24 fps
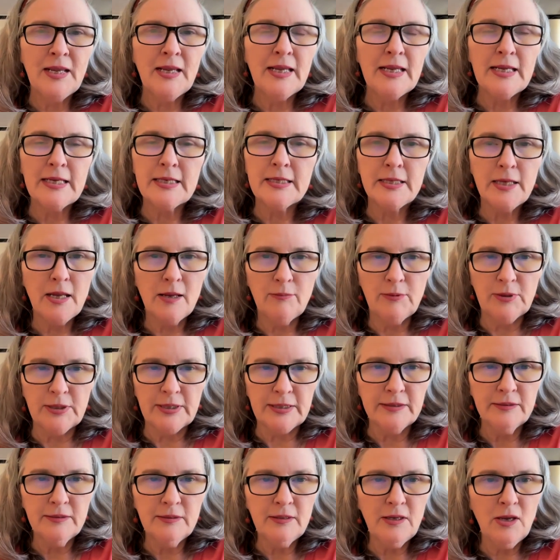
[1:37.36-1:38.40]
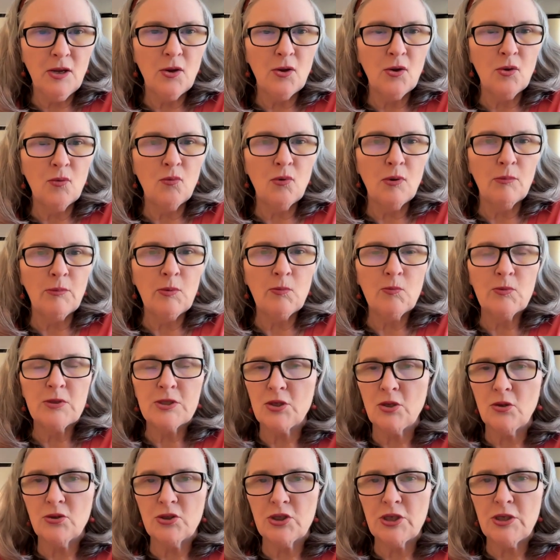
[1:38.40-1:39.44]
In Dublin, a woman was
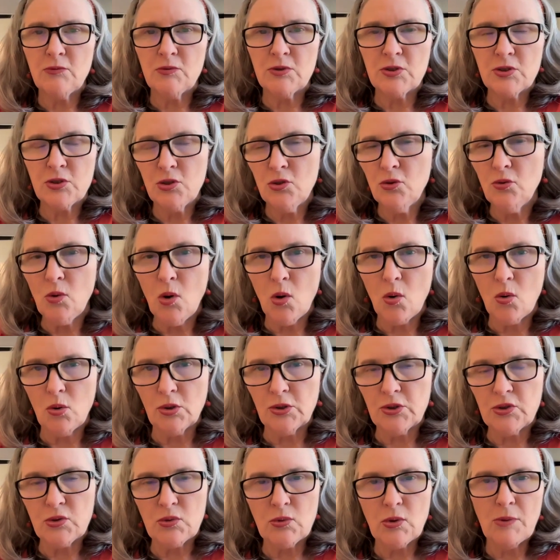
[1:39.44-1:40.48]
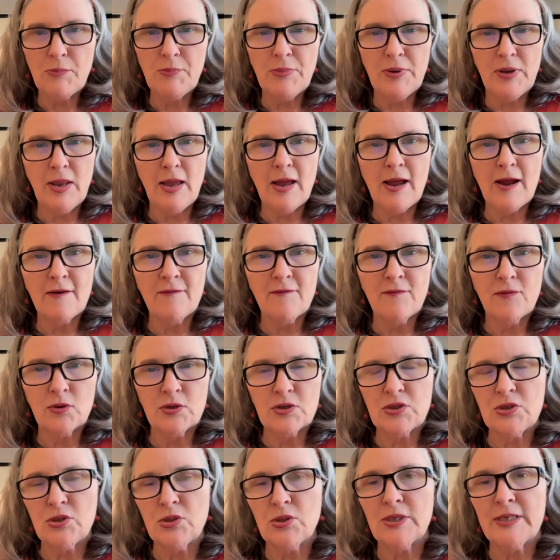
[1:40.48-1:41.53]
told she was too old to apply for a
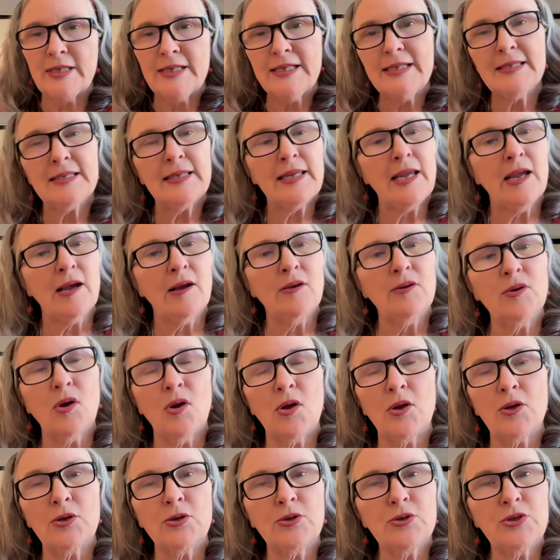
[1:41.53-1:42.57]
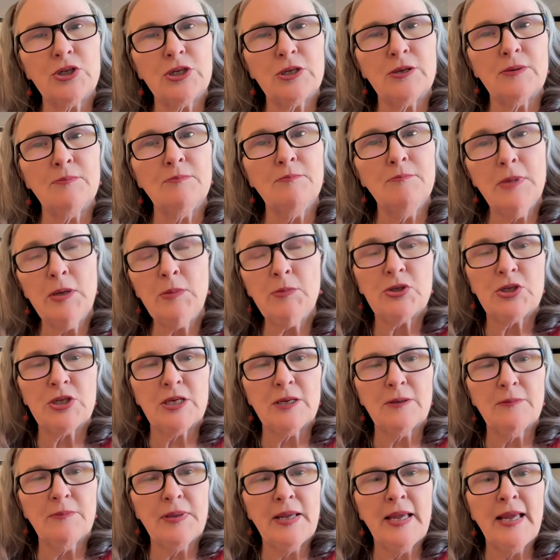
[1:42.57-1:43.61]
student discount on her gym
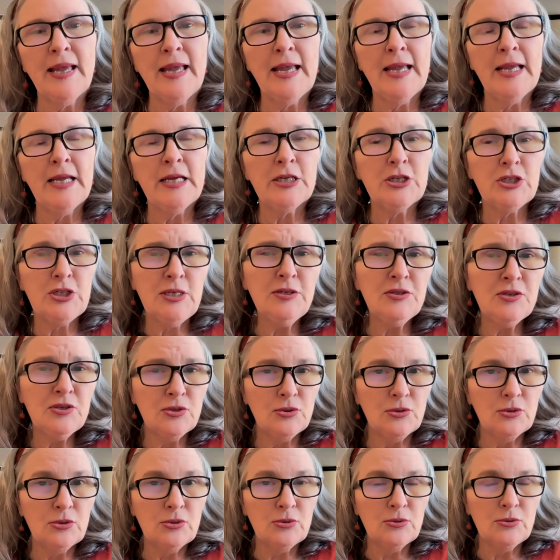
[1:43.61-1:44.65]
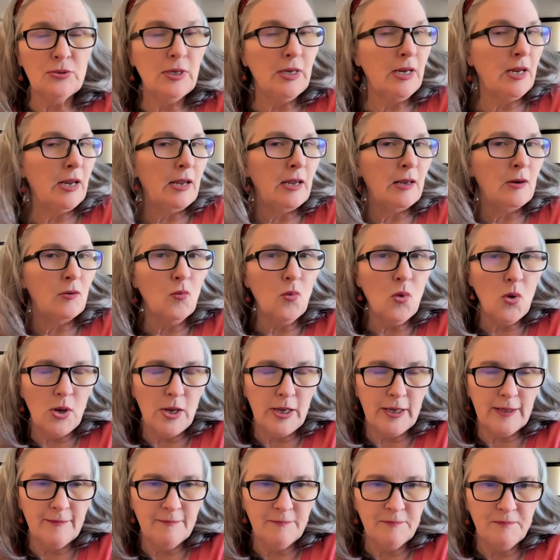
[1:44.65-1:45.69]
membership. She sued and
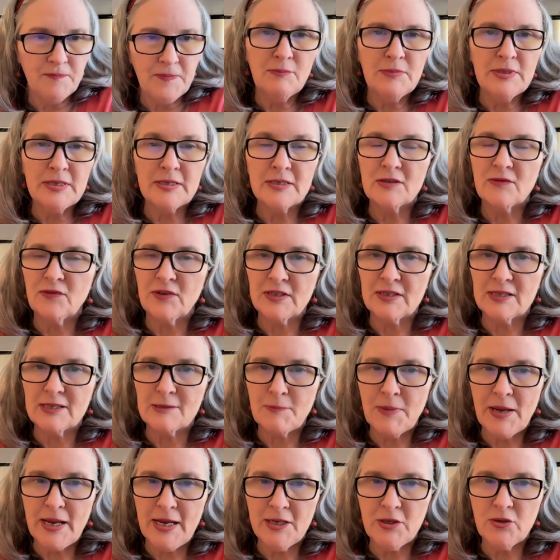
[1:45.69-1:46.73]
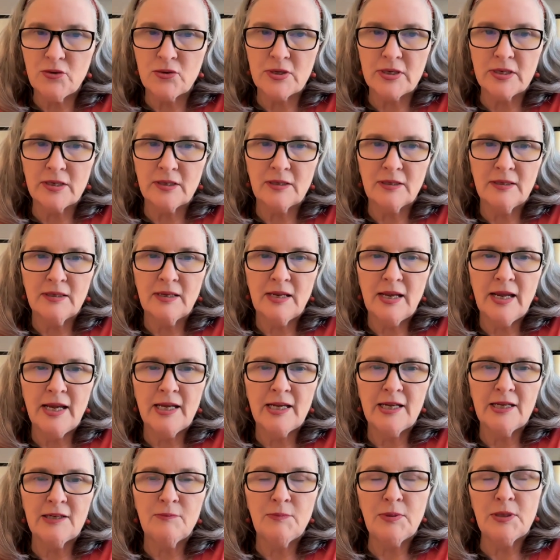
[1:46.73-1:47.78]
won. Ms. Fitzpatrick
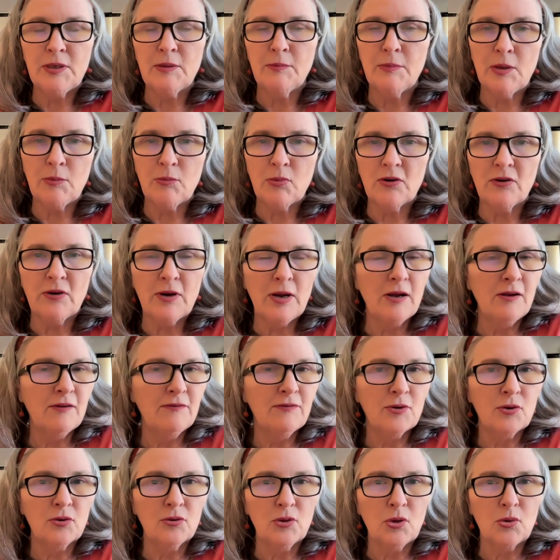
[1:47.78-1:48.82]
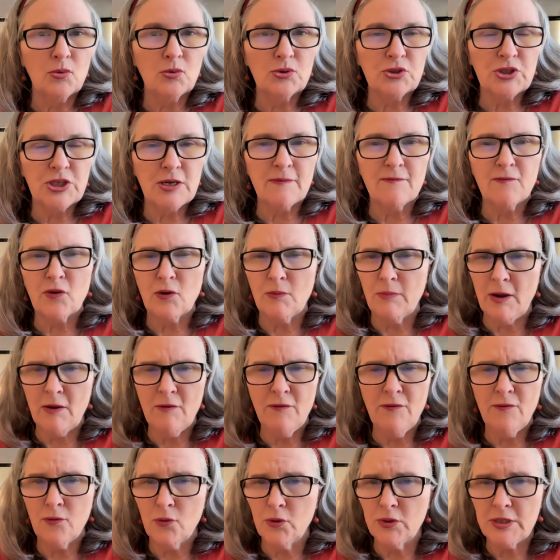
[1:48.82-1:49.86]
had been a member of her local gym for
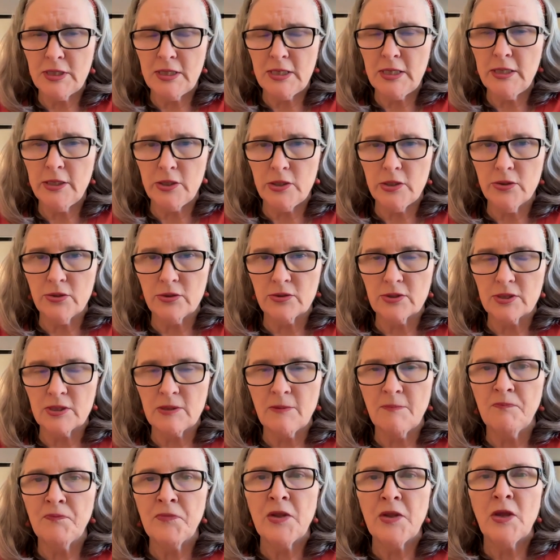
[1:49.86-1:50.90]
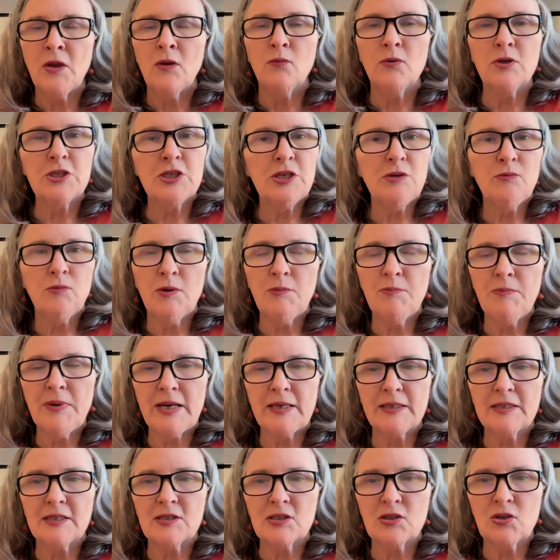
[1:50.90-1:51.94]
about 14 years when she went back
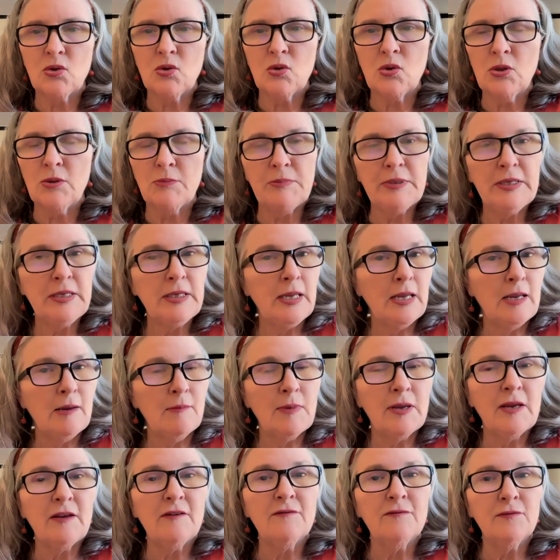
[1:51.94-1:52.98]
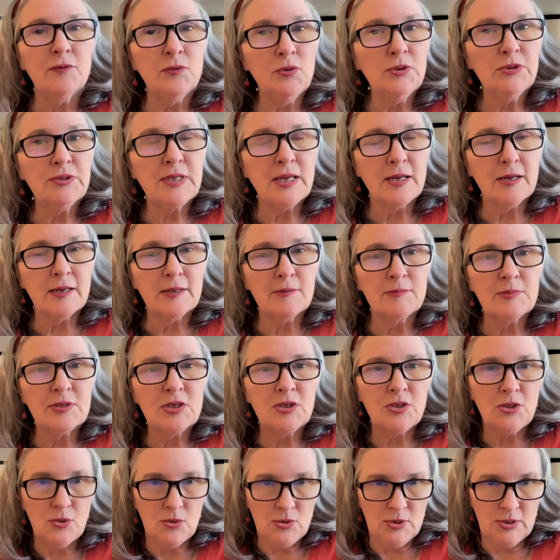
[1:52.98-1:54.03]
to school and became a full-time
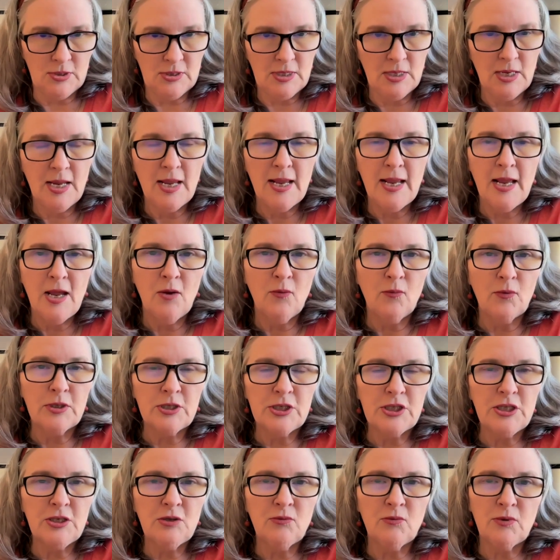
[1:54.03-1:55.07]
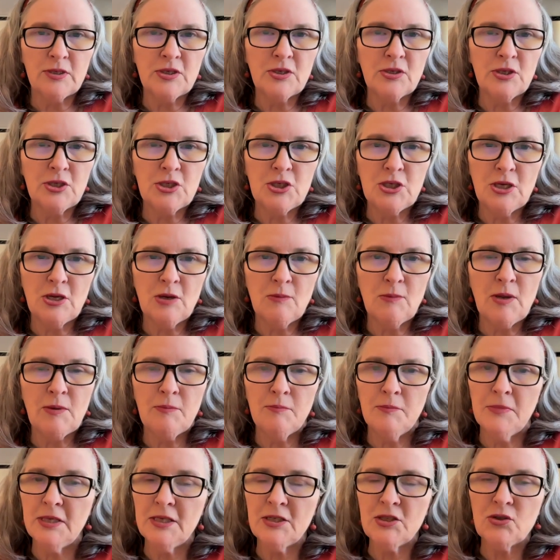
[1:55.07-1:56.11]
student. When she went to the gym
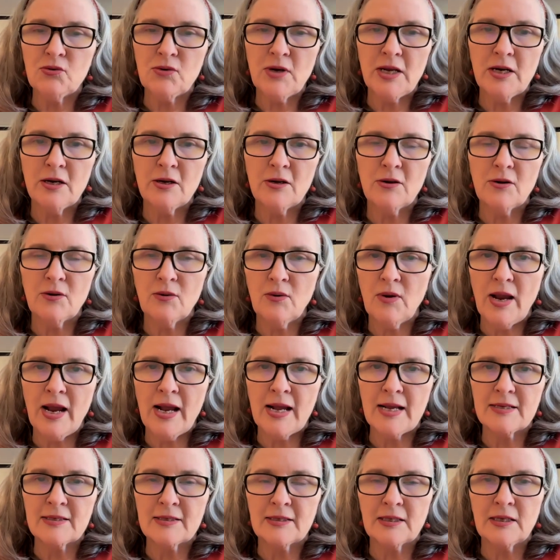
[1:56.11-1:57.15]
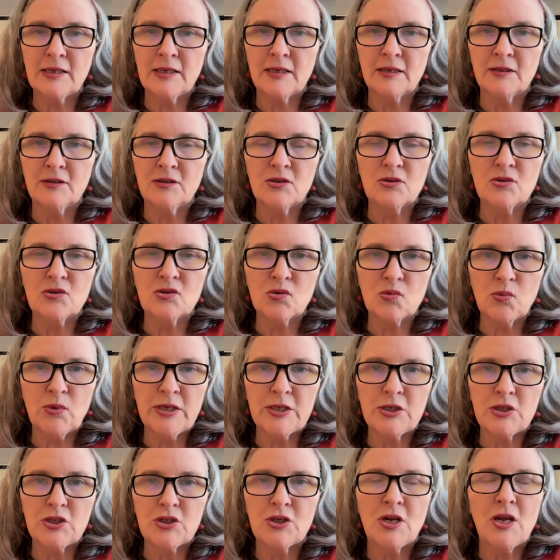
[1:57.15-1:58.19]
administrator asking to
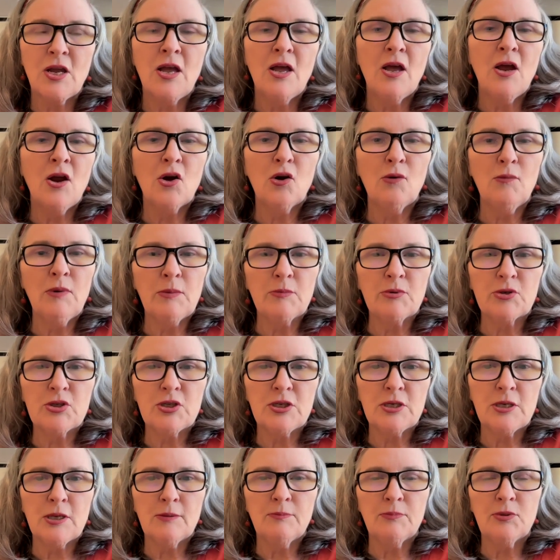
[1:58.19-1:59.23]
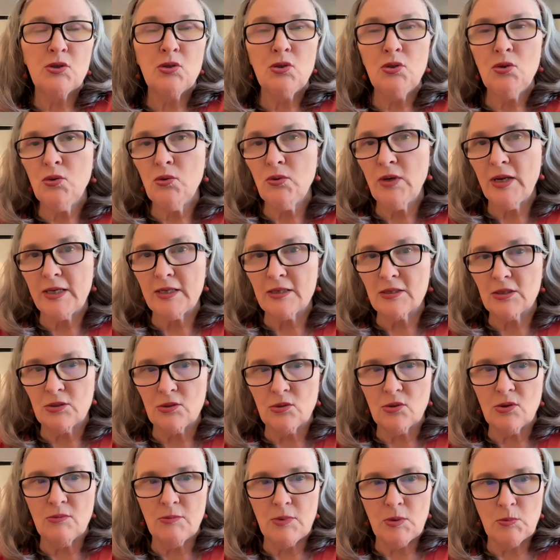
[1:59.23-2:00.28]
switch her membership to a
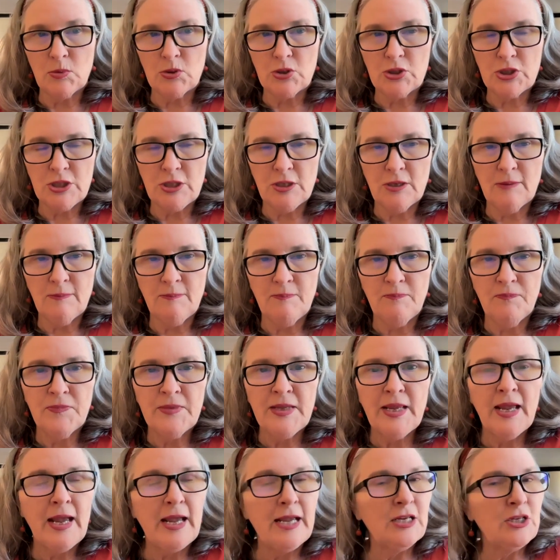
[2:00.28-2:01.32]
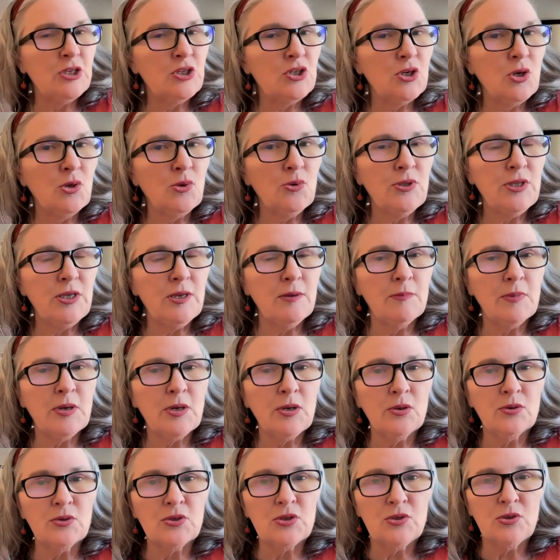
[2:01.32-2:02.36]
student membership and showed them
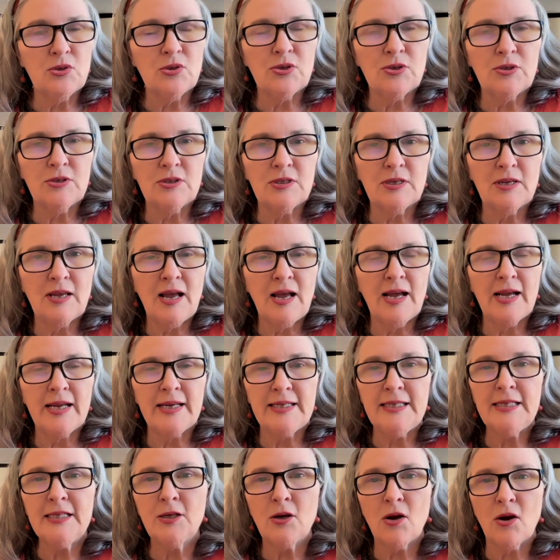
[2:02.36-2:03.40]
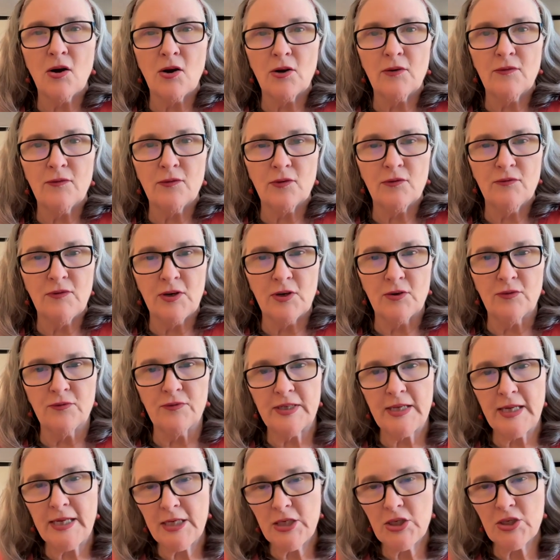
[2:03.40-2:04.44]
her student ID card for
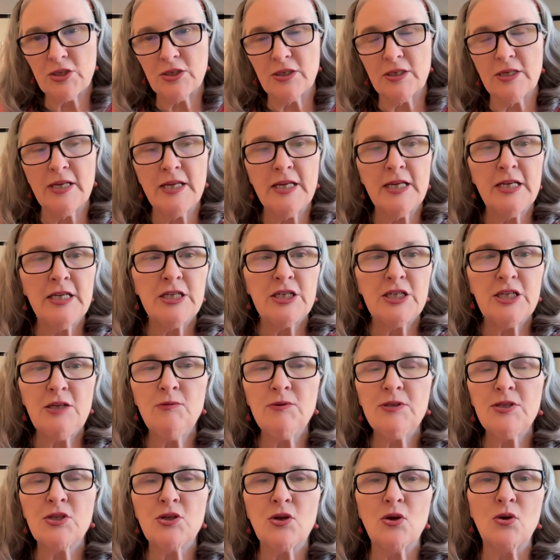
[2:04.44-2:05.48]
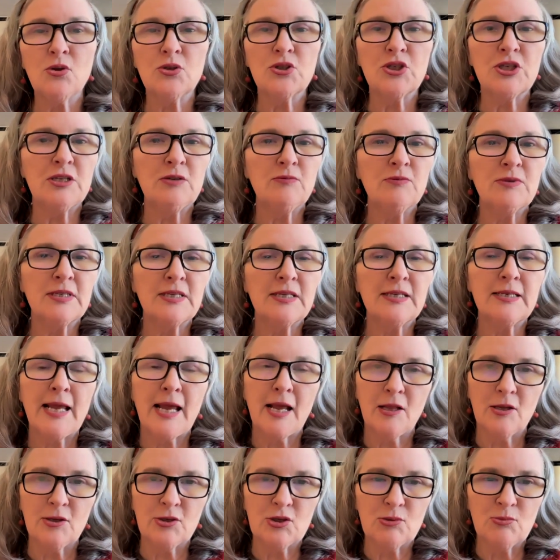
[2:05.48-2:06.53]
verification, she was told she was
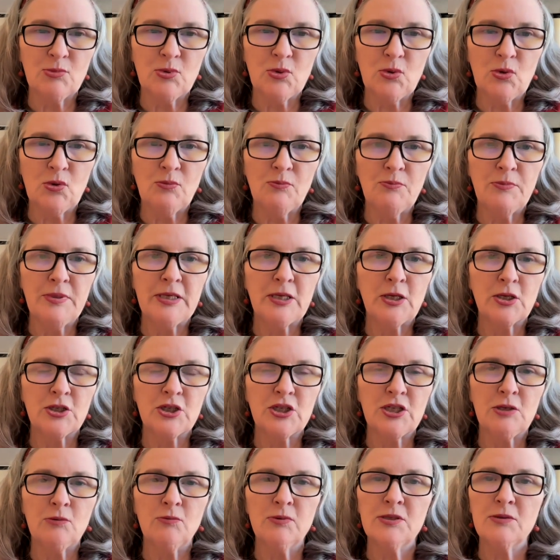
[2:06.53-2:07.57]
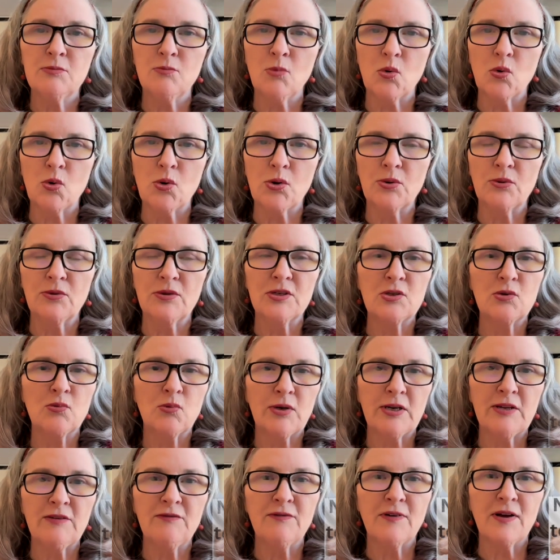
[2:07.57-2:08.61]
ineligible because she was more than
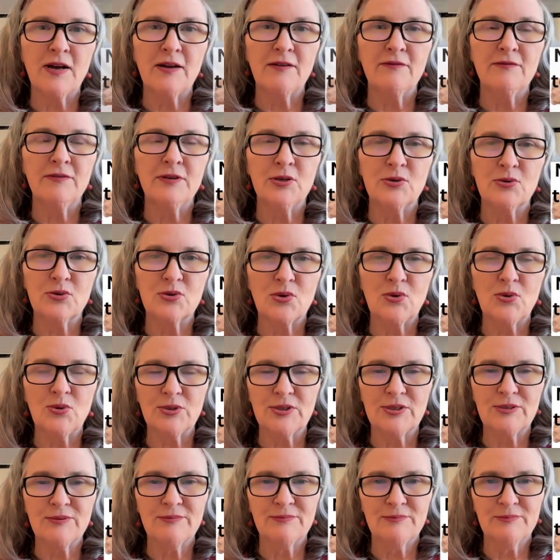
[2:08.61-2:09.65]
25 years old.